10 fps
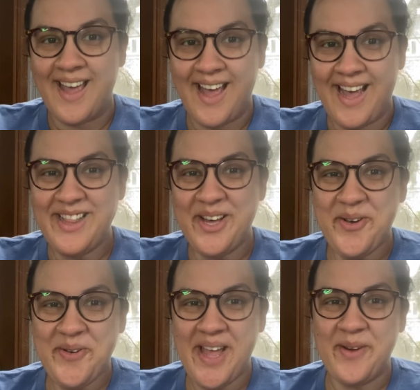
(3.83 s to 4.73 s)

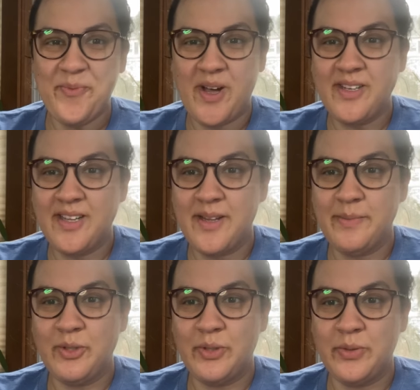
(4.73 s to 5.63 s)
Hello and
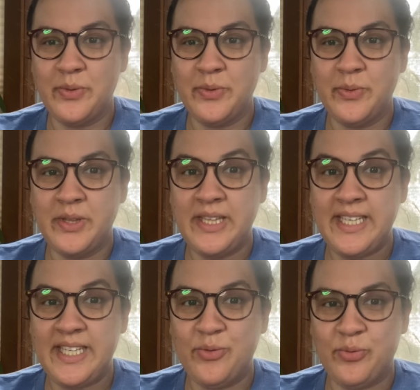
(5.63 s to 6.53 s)
welcome to
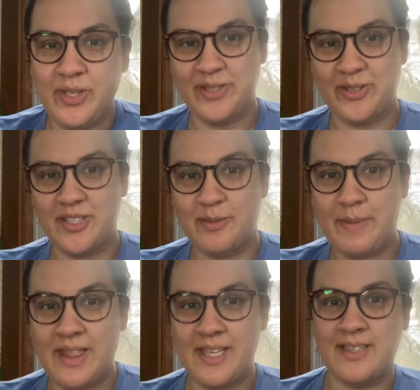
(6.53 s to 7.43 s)
the Research
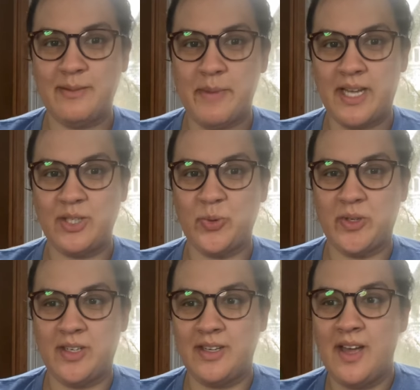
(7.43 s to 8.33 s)
Methods
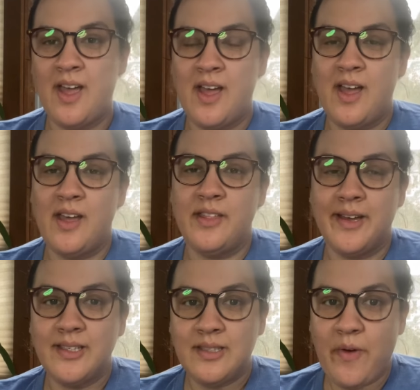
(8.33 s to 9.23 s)
module.
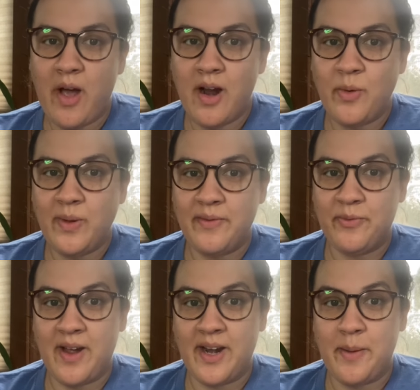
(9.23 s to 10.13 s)
Thus far, we've
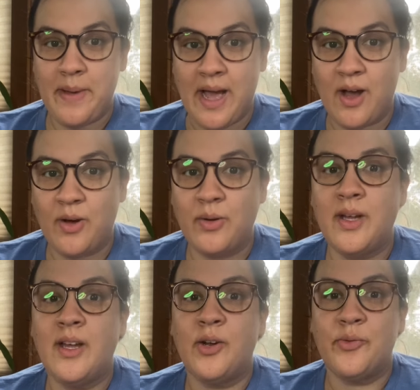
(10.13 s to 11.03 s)
read about
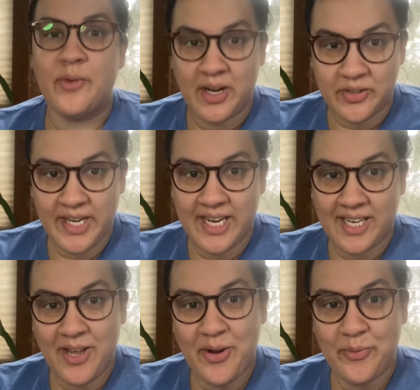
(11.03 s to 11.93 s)

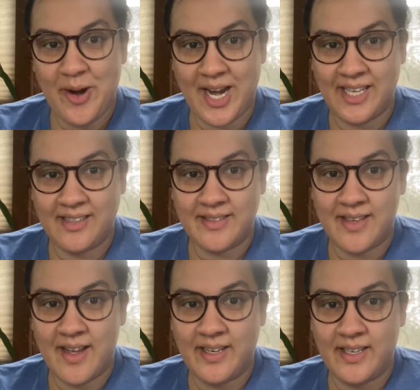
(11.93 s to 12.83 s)
rhetoric, writing
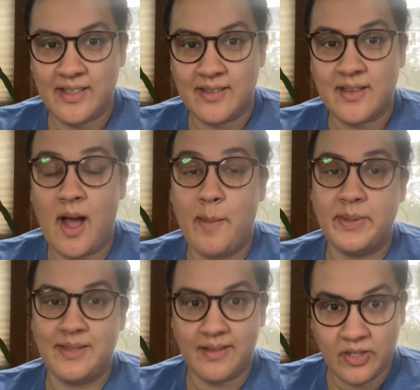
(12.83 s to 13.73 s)
studies,
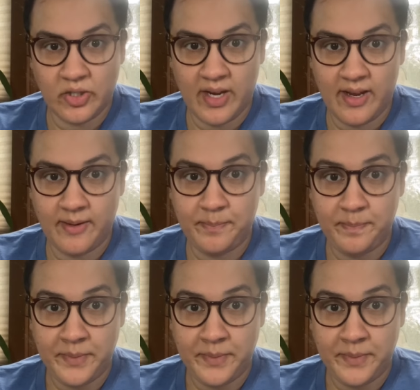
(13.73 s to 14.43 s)
composition